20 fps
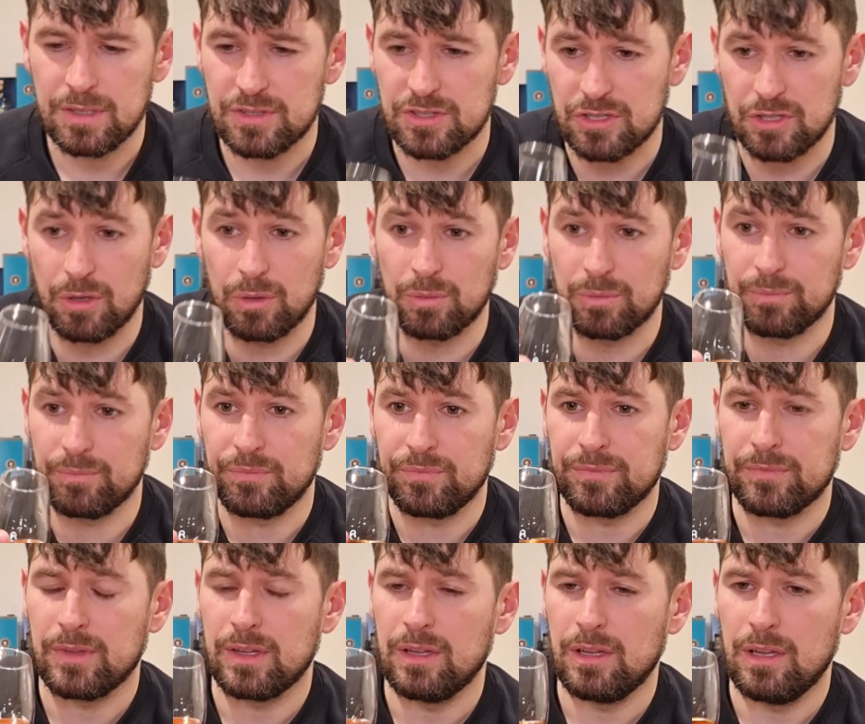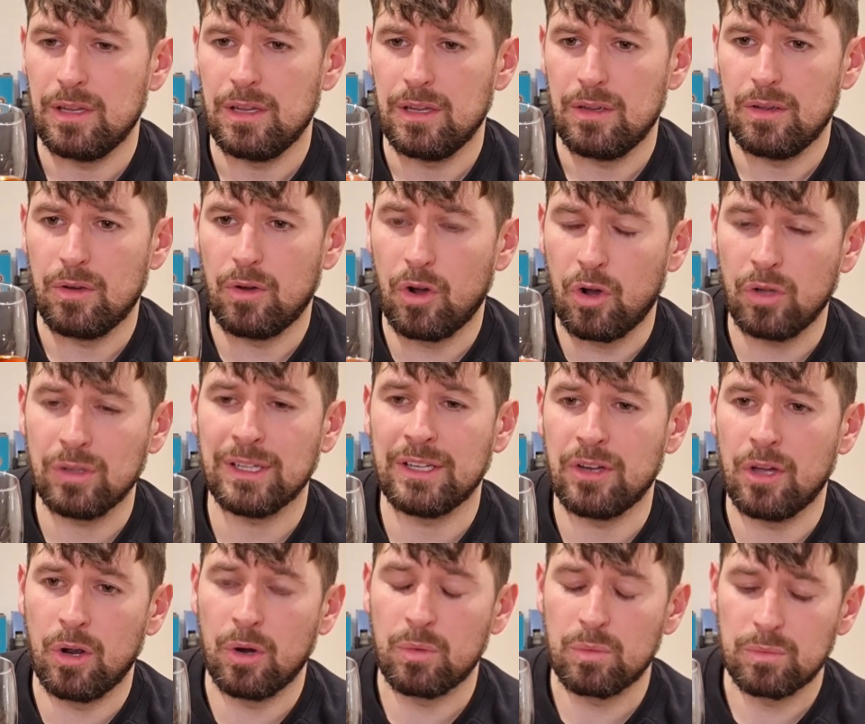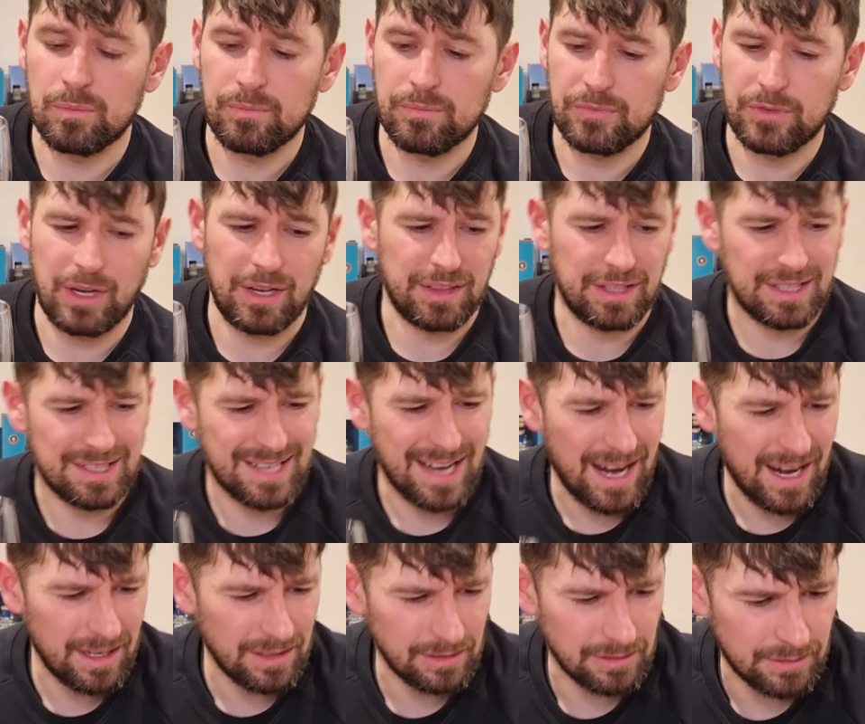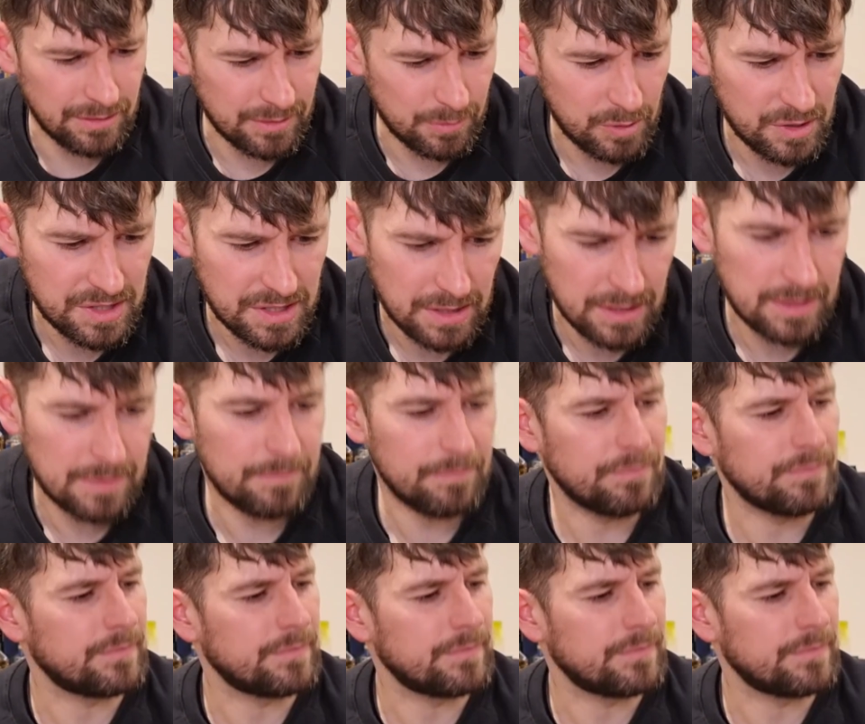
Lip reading: So, all I know that I think it's Highland whiskey.